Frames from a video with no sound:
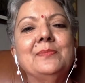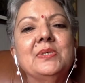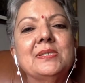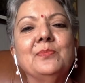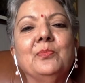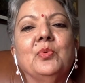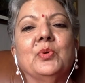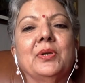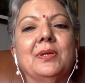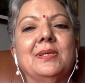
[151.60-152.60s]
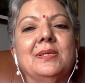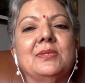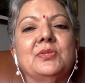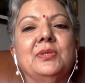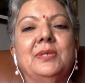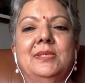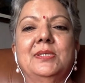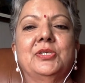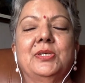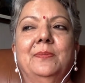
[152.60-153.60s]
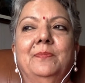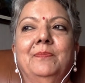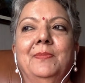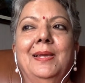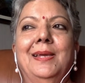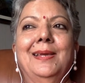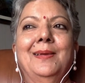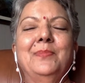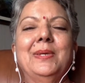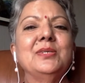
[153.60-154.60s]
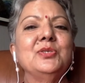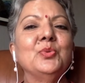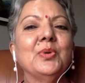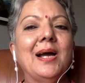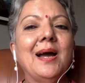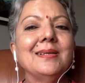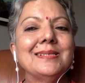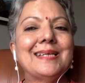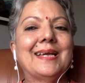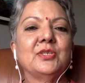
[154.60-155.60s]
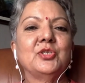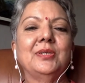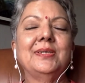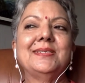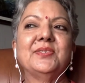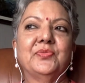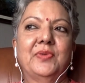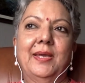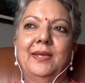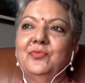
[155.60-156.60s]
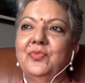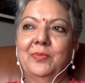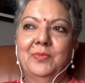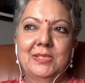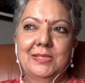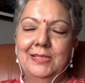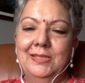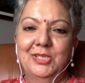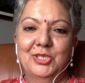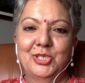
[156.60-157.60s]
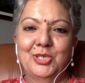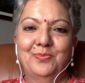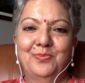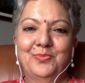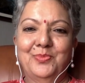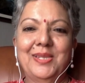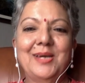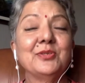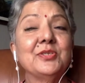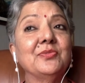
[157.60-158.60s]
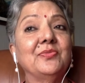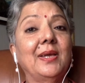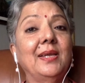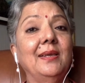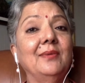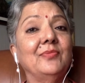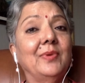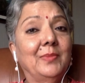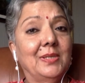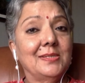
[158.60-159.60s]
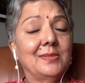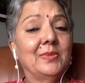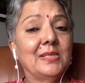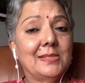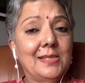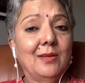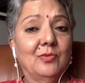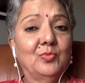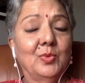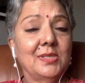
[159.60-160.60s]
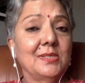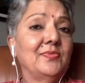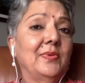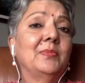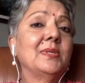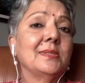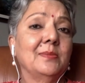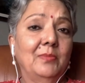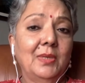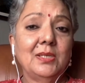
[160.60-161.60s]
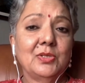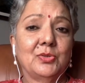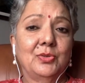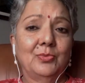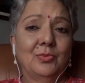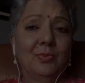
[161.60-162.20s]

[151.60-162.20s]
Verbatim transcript: is important to leadership because you can't actually define feminist leadership without defining feminism itself. What does feminism mean to you?